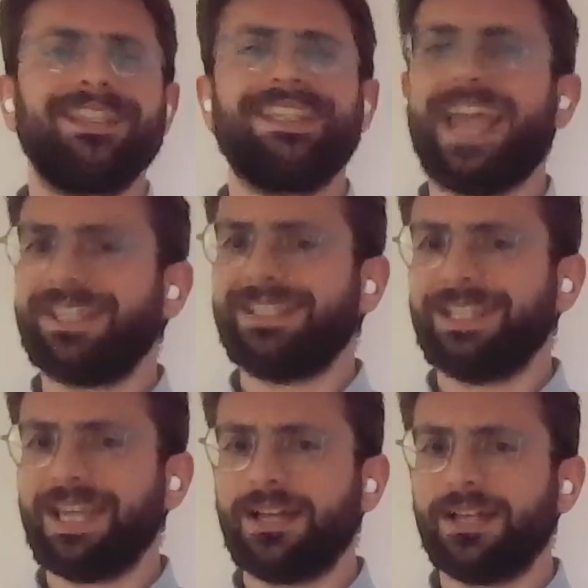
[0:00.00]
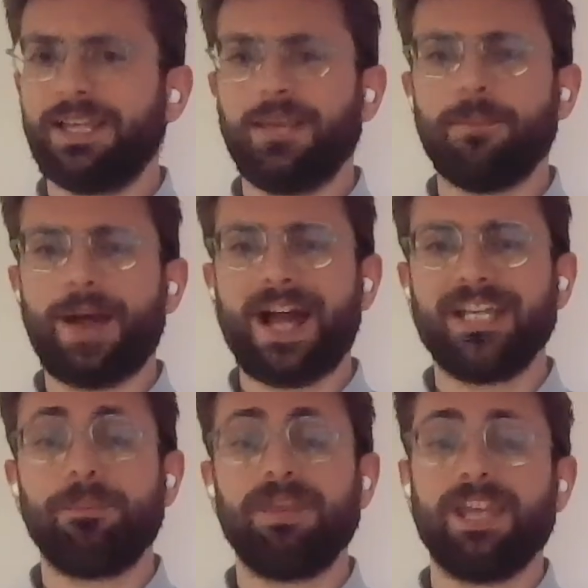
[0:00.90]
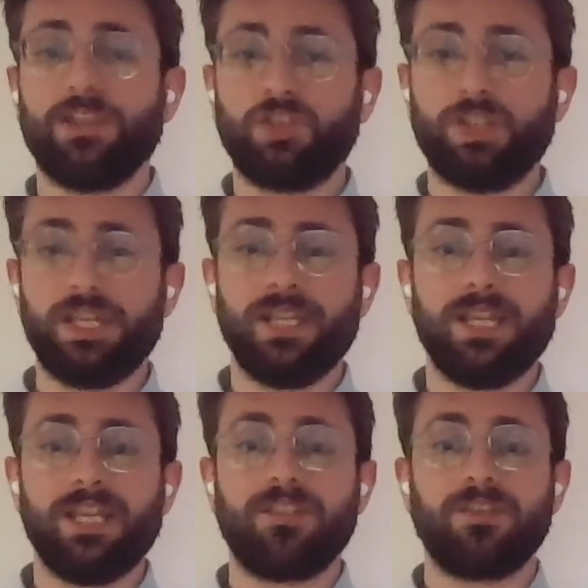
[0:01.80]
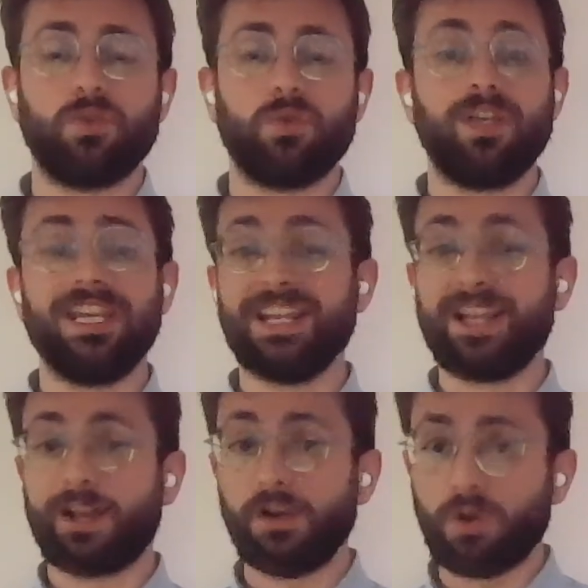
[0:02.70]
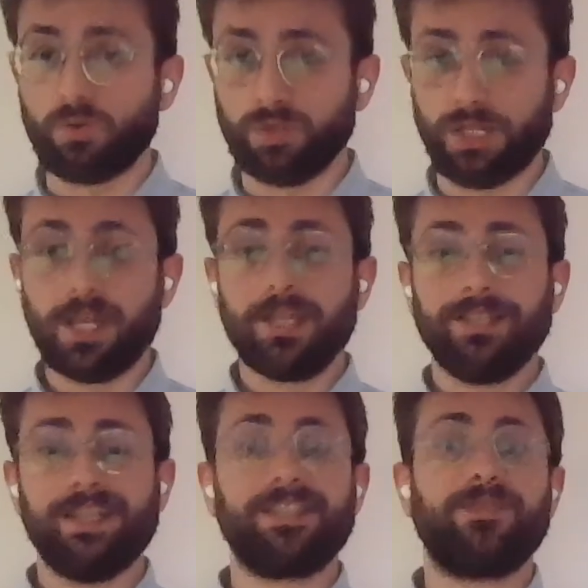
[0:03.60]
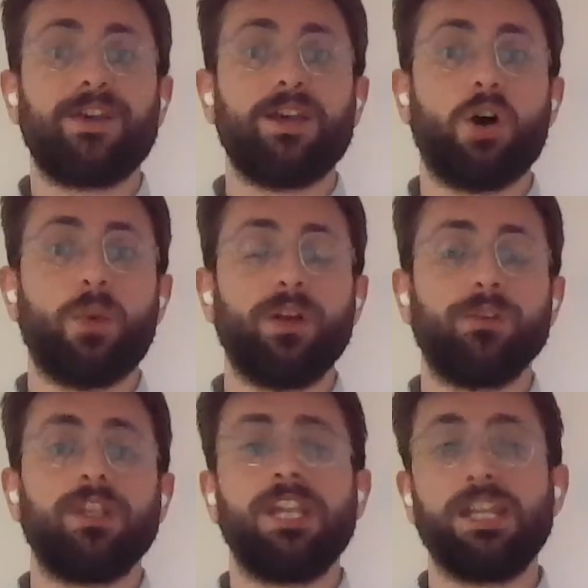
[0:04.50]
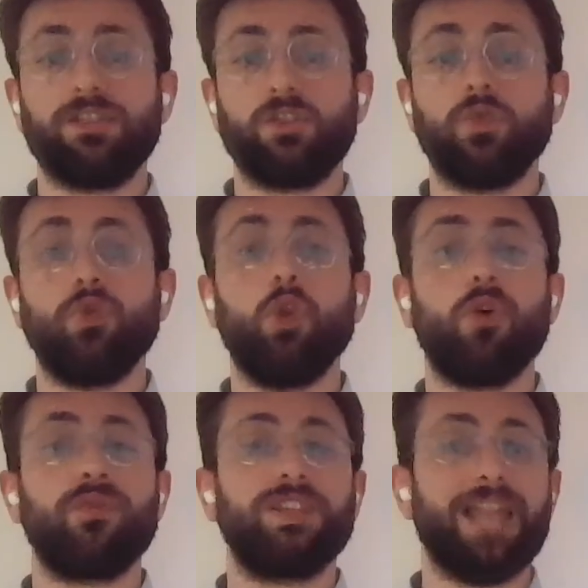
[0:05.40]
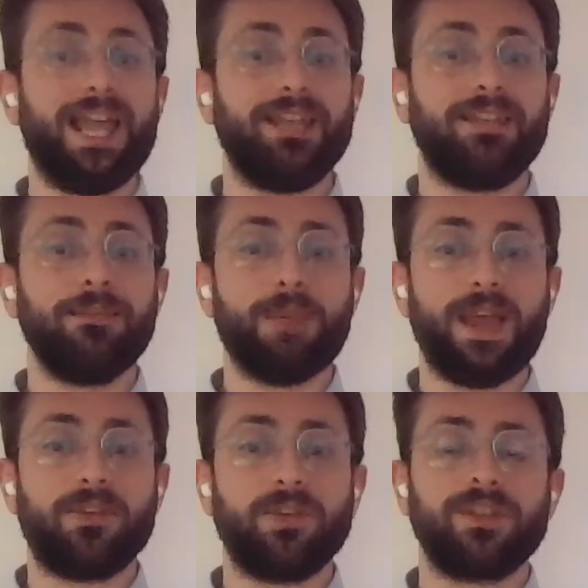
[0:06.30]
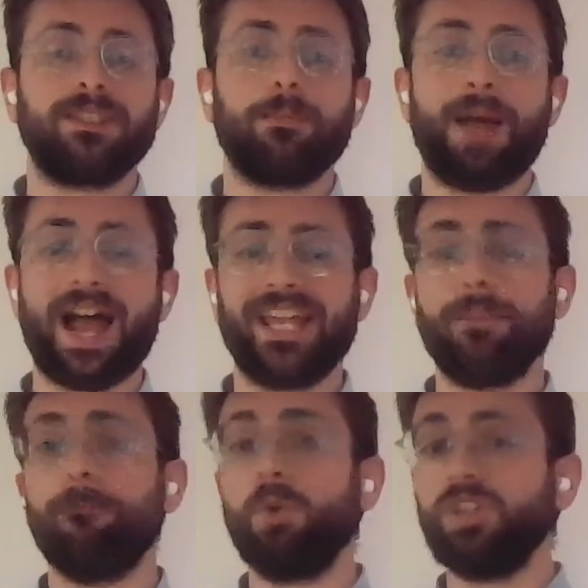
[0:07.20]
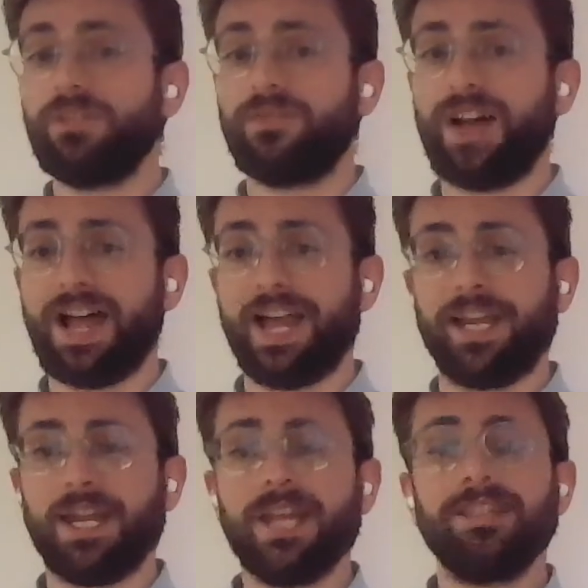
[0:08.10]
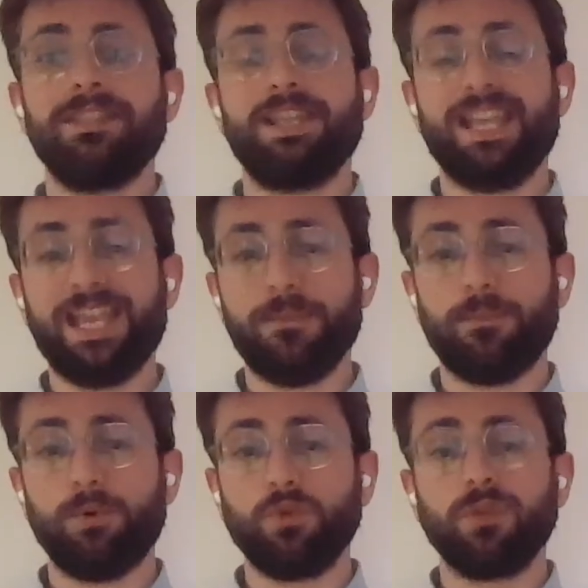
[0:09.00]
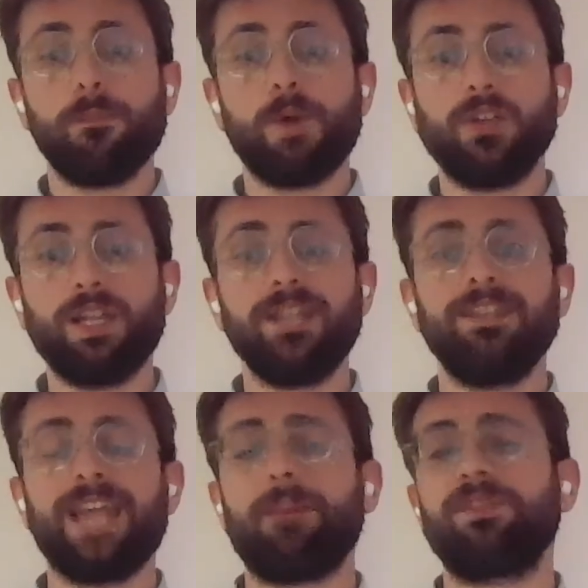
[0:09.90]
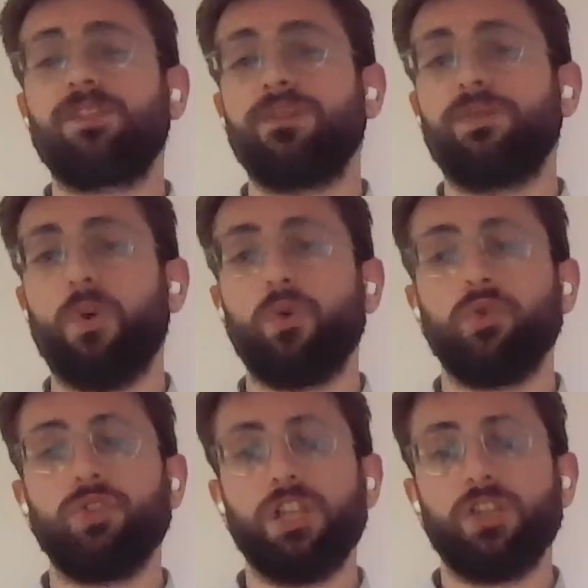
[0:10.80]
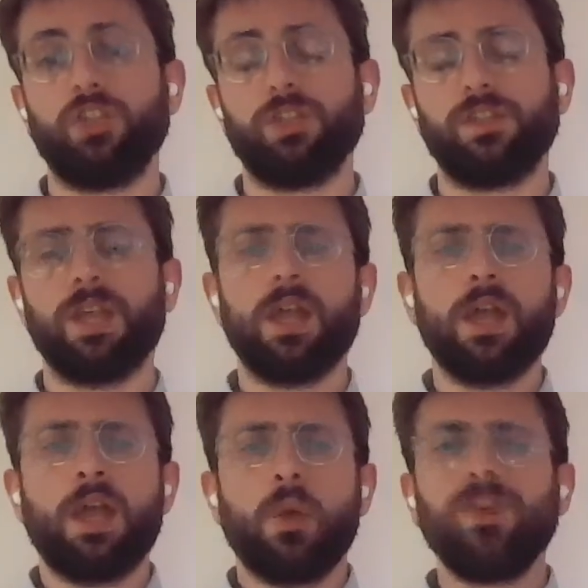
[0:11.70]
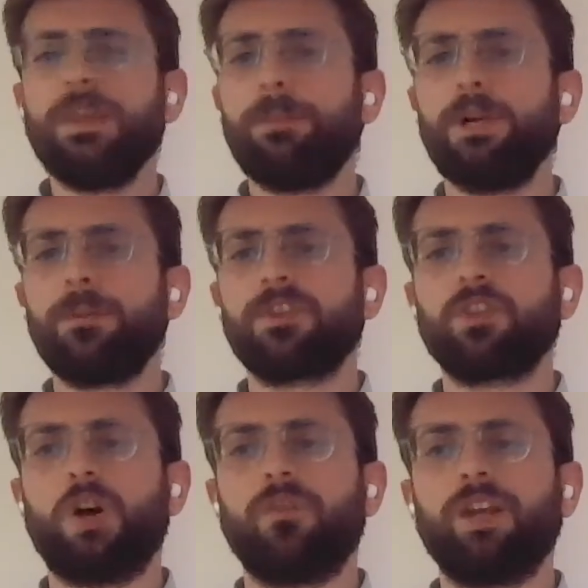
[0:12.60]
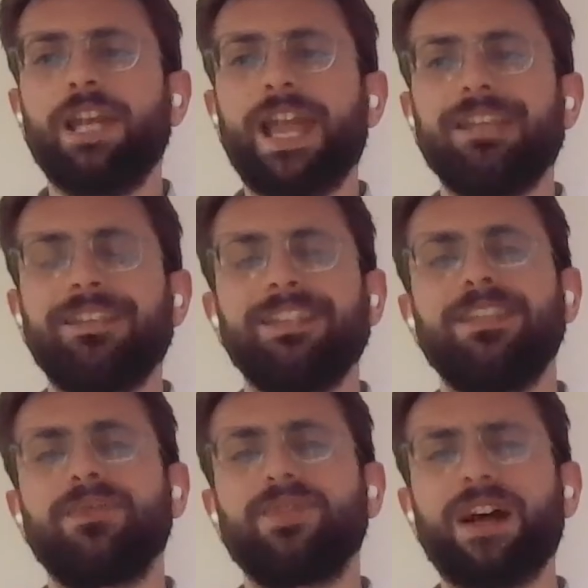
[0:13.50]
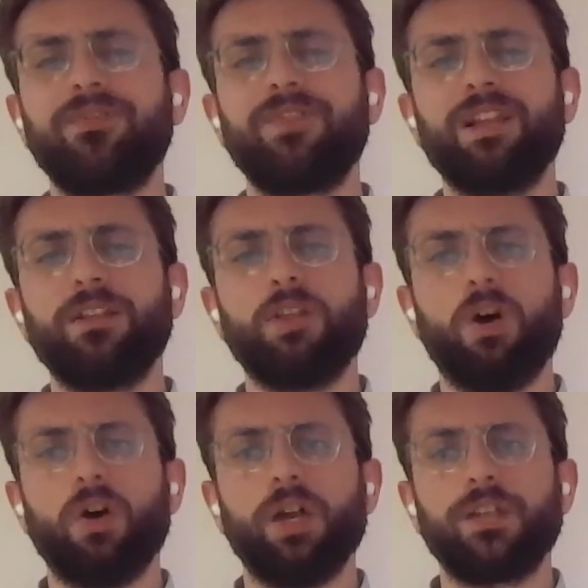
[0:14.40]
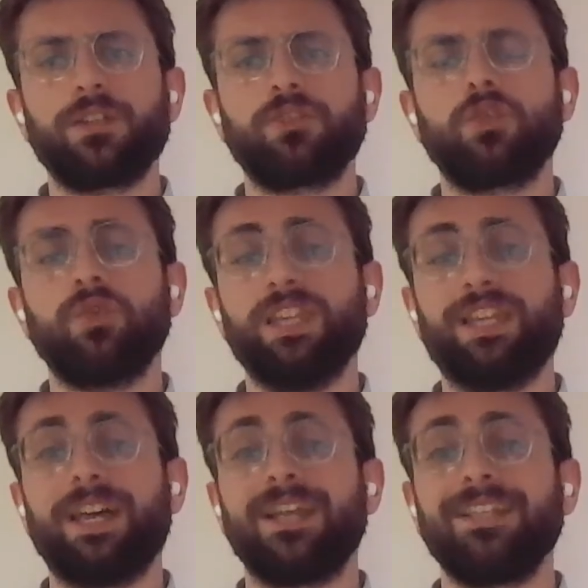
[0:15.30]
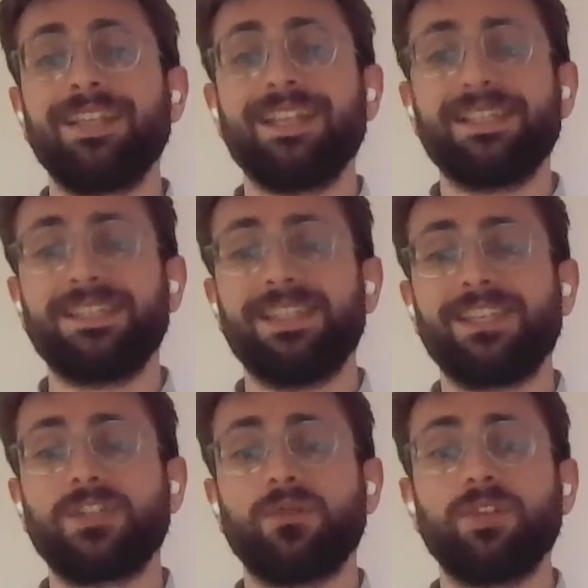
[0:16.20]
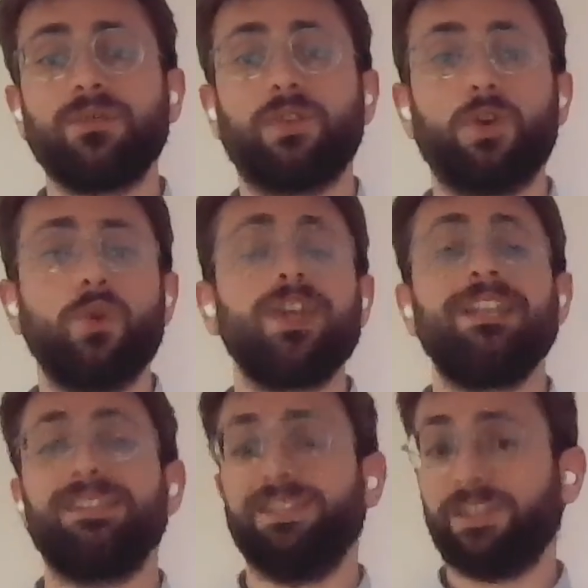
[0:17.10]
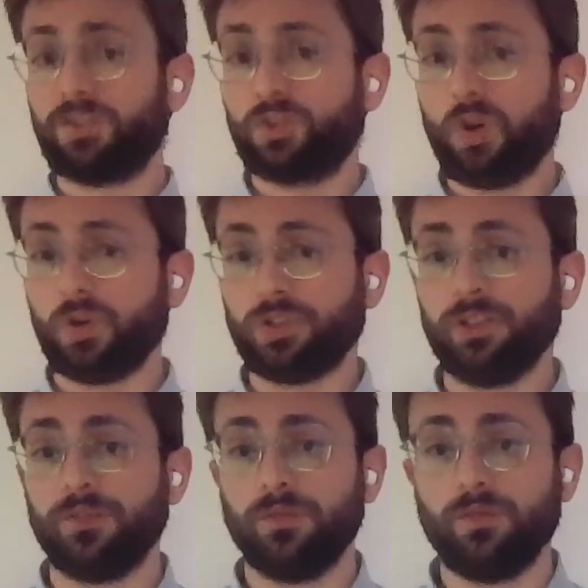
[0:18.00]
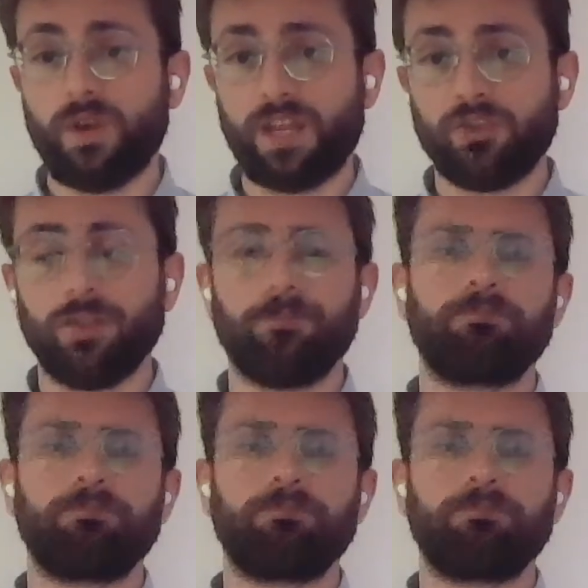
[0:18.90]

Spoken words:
The idea in my PhD is to include this phenomenon into low-fidelity methods by modifying the input modeling the upstream flow conditions, with the purpose of relating the far-field noise to the characteristics of the flow in the distorted region.